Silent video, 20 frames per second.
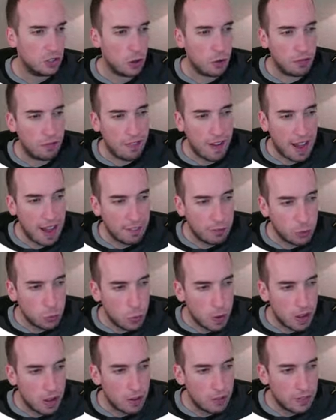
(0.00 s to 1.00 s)
So
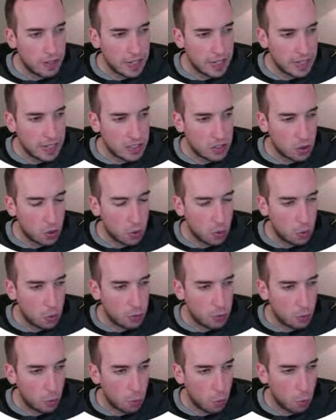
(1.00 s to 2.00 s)
512 it needs to
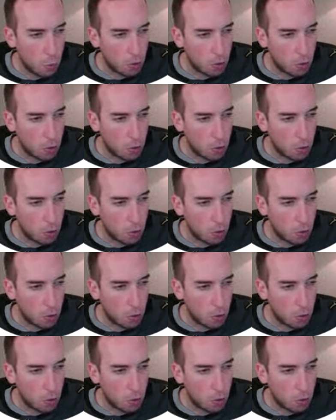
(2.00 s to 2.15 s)
hold